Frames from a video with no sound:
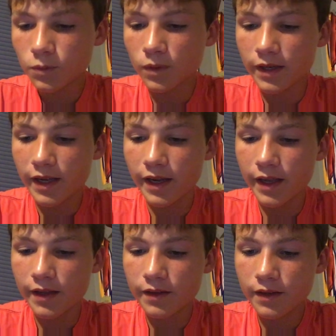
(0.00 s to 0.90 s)

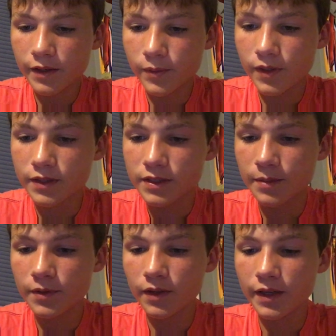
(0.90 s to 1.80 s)
.188, and we're gonna
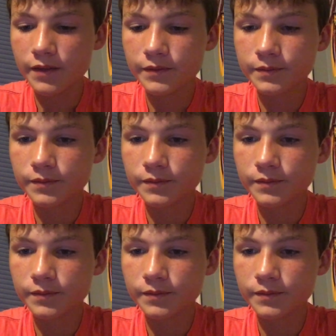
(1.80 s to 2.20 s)
simulate.